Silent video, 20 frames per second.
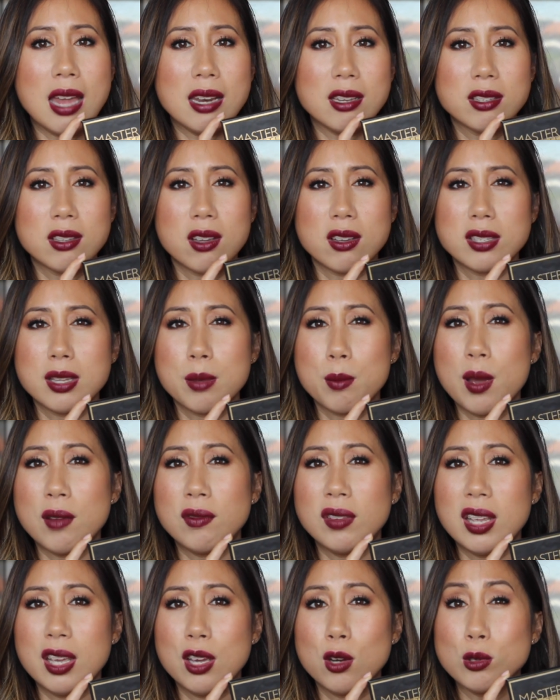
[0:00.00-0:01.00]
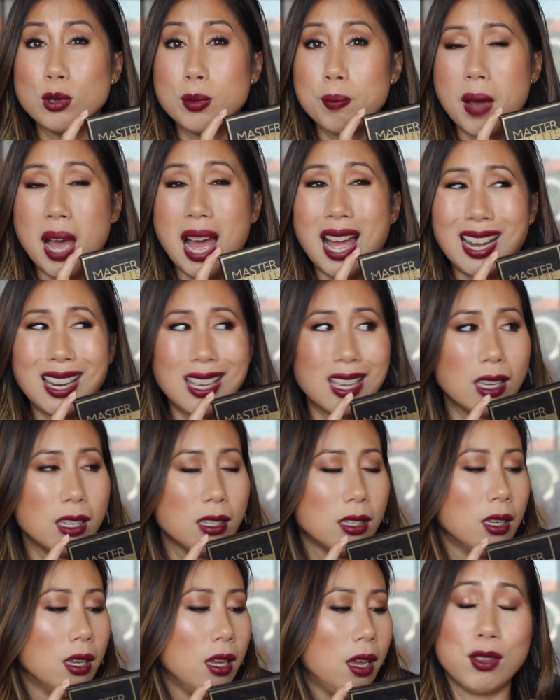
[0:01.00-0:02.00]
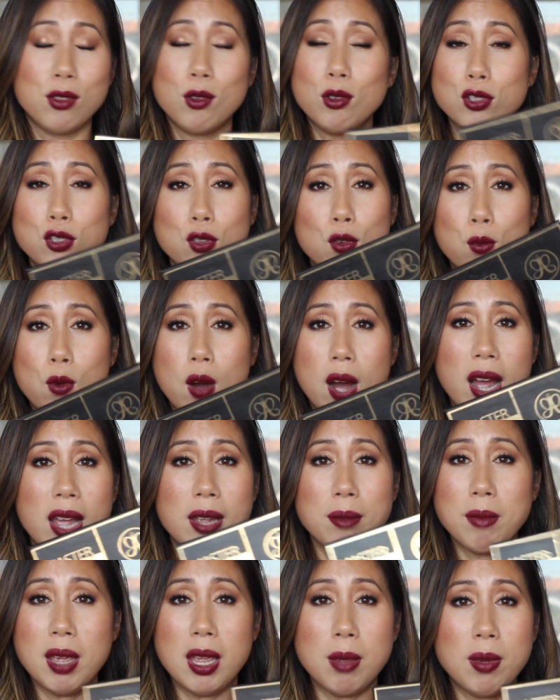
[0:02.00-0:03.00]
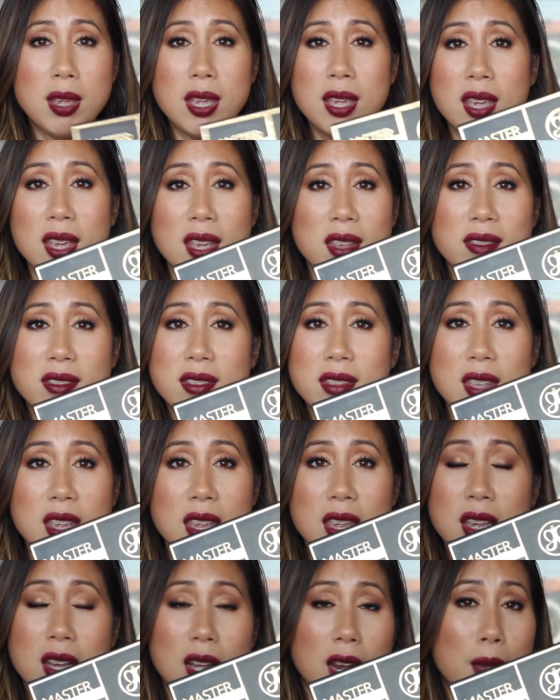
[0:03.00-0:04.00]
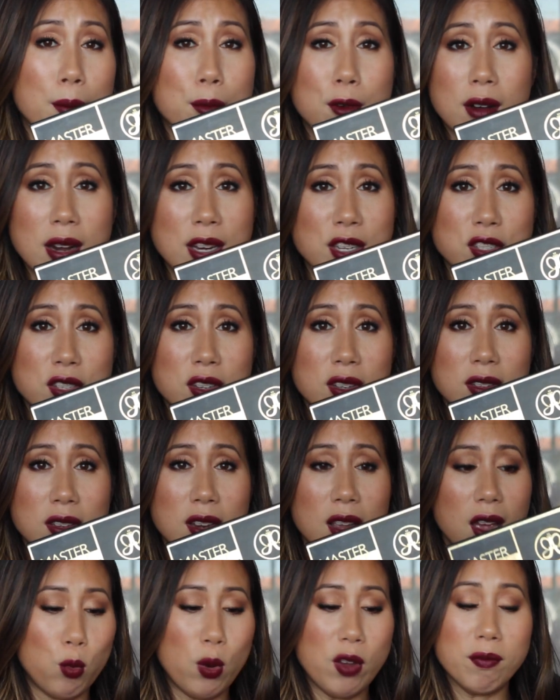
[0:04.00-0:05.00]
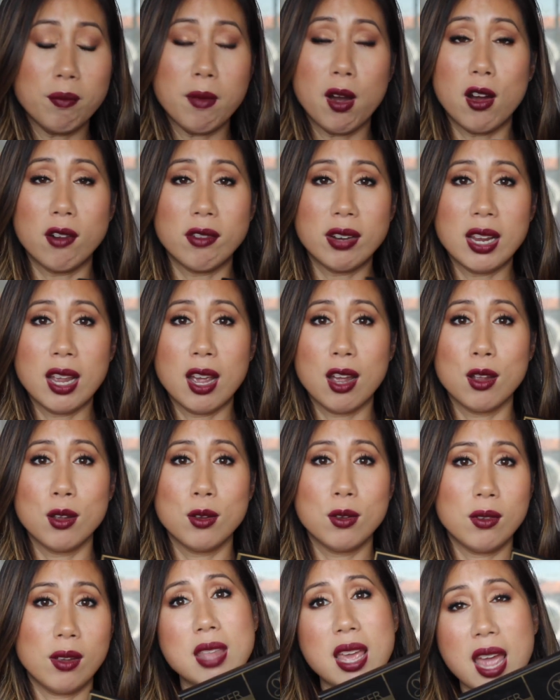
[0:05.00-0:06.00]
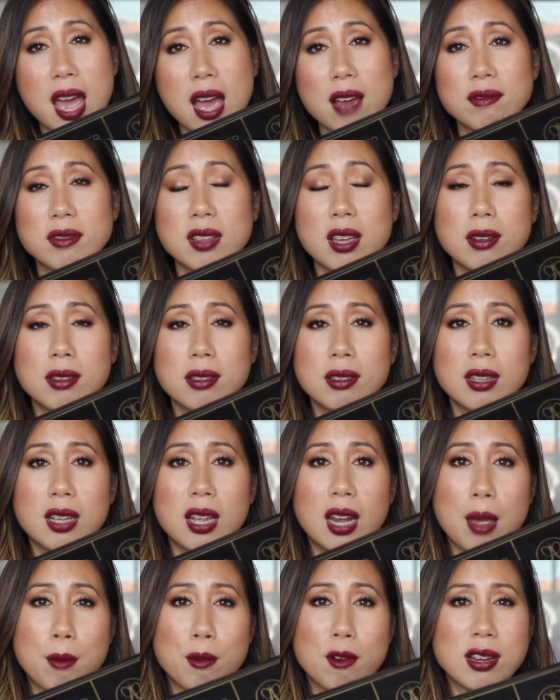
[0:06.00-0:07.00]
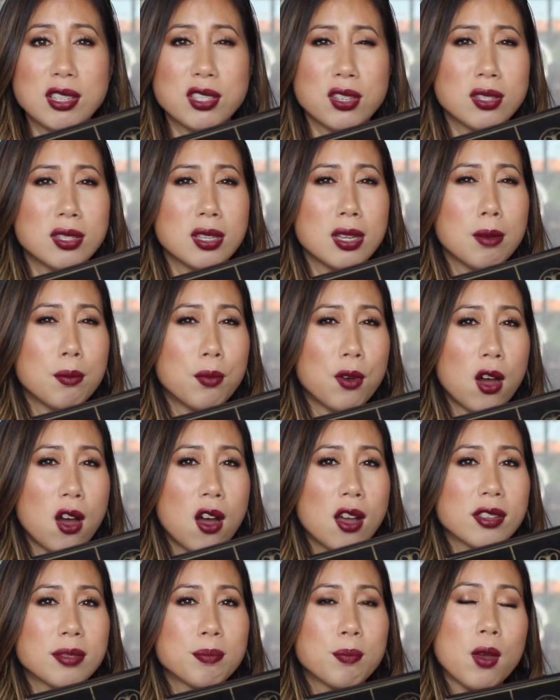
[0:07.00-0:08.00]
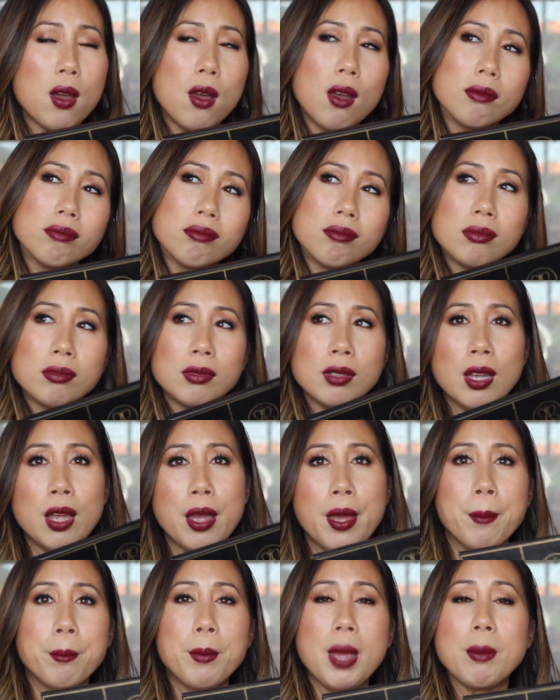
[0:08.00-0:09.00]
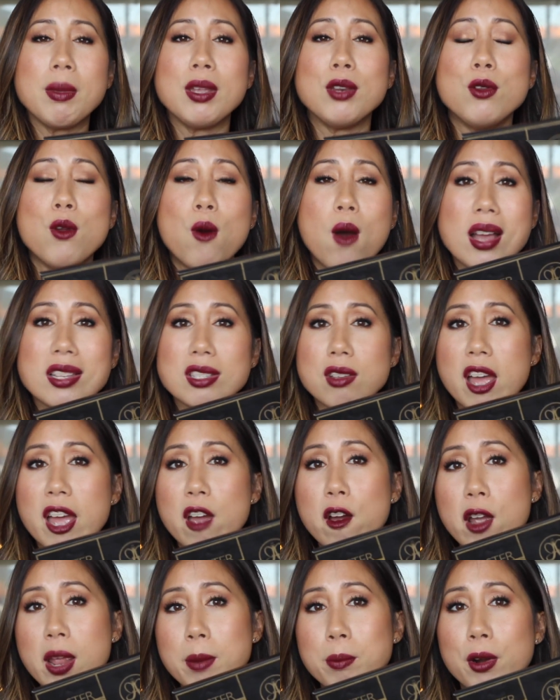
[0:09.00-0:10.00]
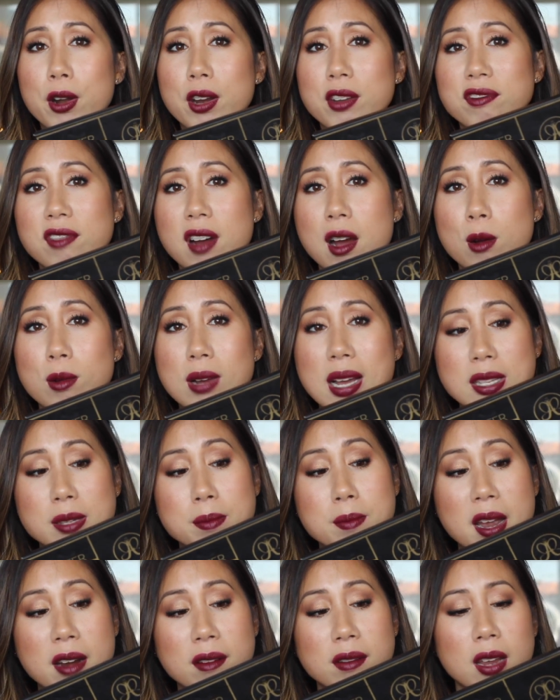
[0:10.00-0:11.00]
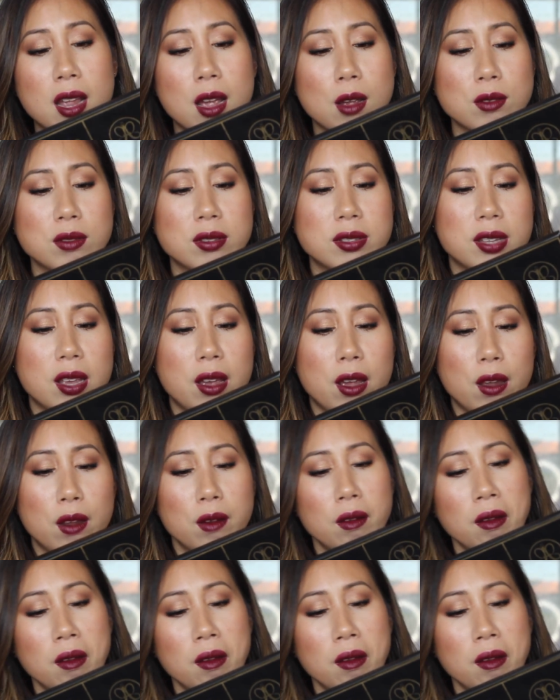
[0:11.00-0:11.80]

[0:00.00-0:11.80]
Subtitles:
Anastasia Beverly Hills palette. Not sure why, maybe it's the collaboration with Mario. They have done collaborations in the past, but maybe not as high profile as Mario, so